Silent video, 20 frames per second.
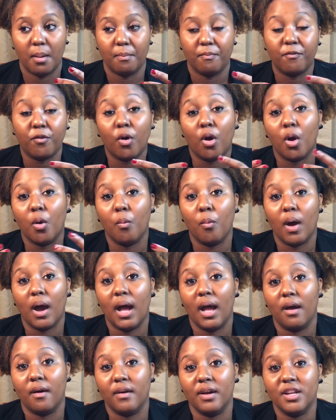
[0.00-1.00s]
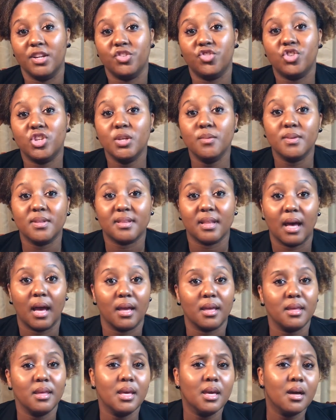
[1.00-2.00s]
for a while, and she was
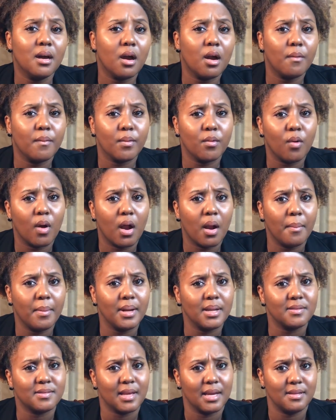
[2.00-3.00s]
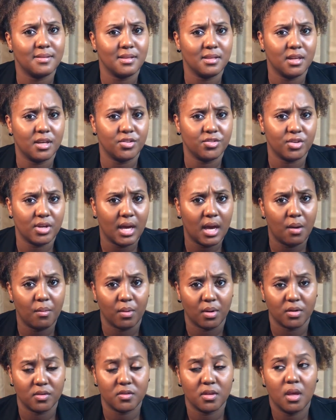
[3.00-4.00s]
like, yeah, our requirement is 1,800
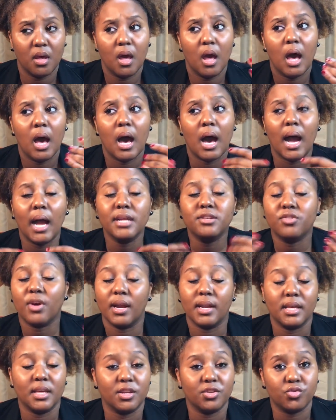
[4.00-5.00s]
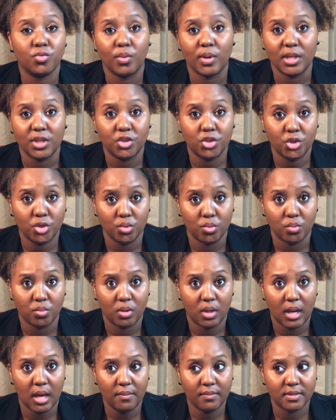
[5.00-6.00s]
hours. I try to get 22,
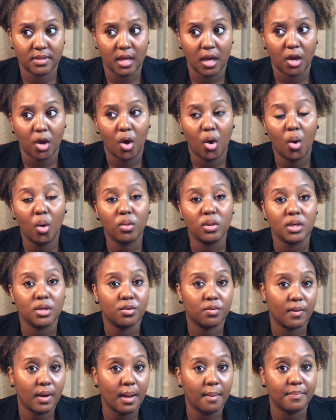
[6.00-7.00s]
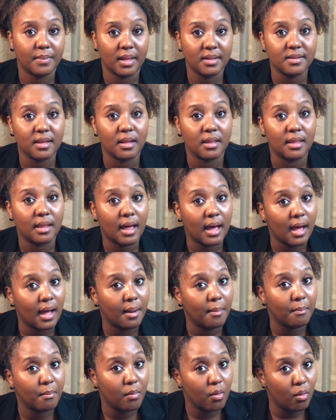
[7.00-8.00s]
and I was like, holy crap, that's a
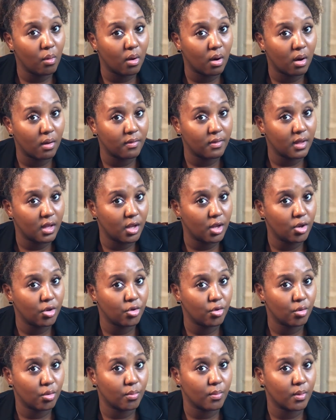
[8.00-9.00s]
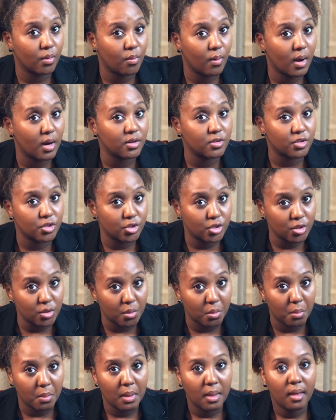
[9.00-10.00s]
lot more than you're required to
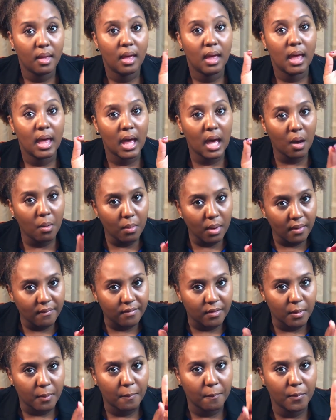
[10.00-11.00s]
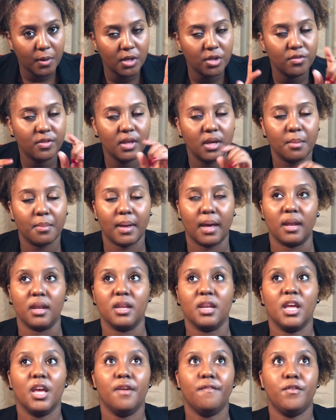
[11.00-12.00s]
do. However, when you think about
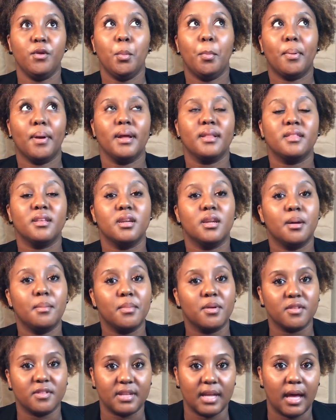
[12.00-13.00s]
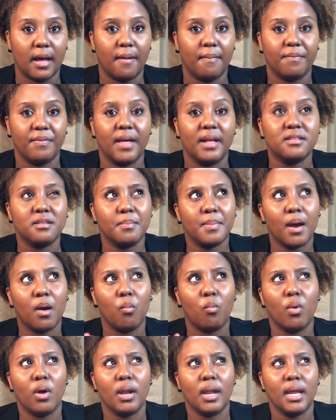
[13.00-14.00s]
it, if you break the numbers down, that's about
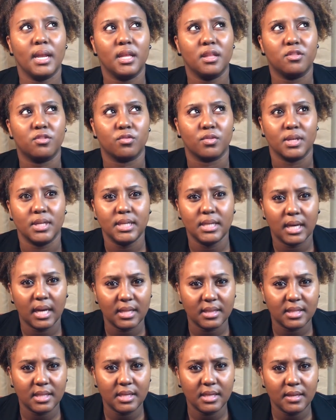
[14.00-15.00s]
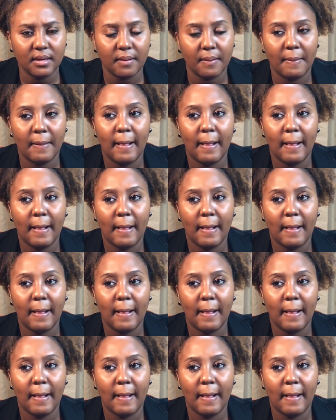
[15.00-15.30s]
183, I think.